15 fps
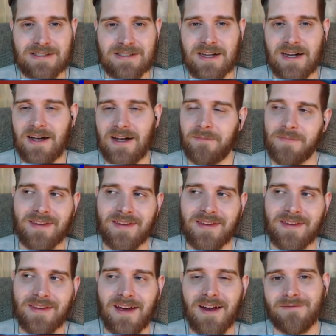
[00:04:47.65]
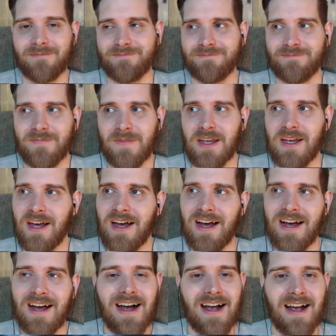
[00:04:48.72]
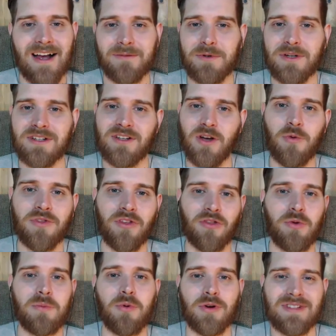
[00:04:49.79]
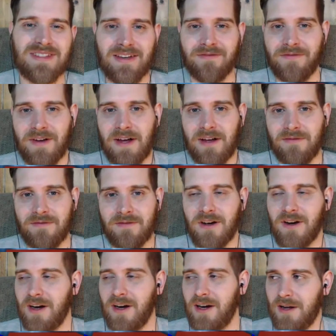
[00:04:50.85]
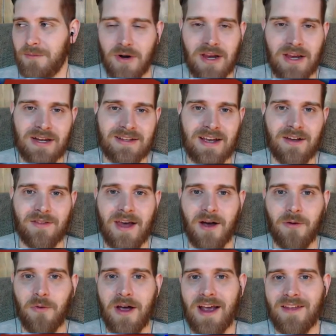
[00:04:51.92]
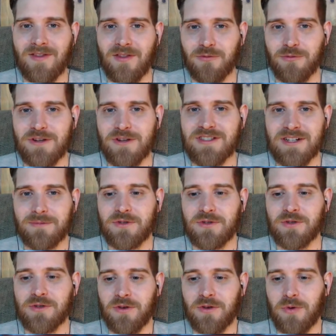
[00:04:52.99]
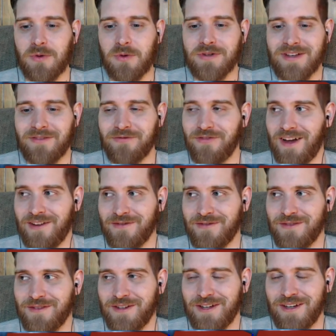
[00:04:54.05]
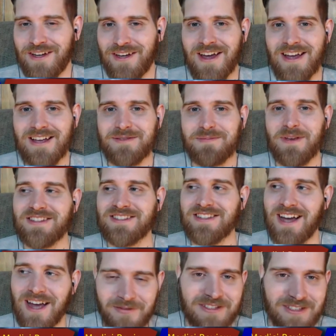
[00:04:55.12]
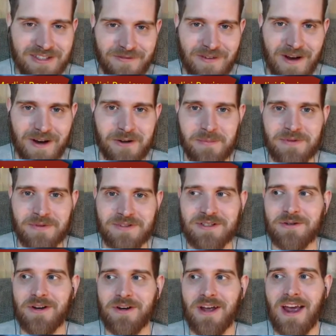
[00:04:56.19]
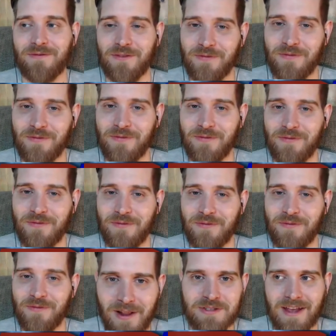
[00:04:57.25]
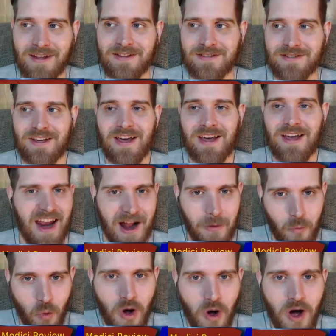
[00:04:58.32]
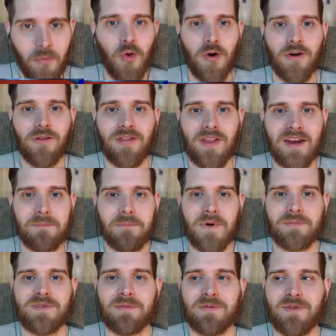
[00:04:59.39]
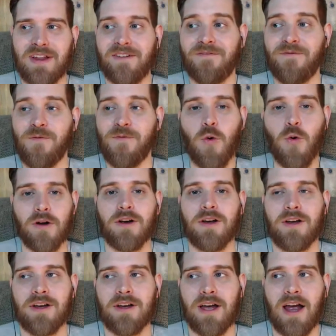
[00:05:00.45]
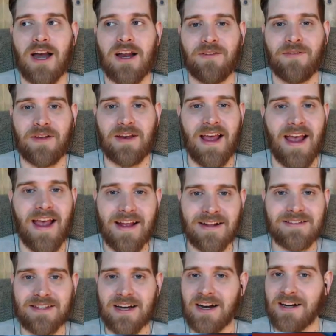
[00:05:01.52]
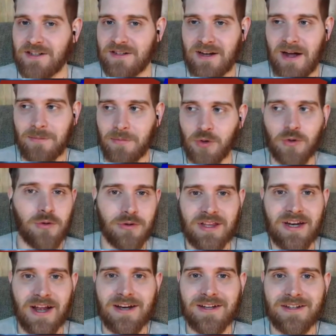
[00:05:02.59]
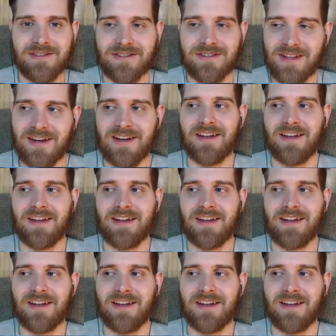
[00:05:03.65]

Uh, see, I, I, am going to go with a 3.75. All right, I'm breaking it down that way, that and the reason I'm doing 3.75 is because I haven't seen the final episode, and if episode ends and I want more, then it bumps up to like a four. And if it ends and I, I'm cool with it ending, then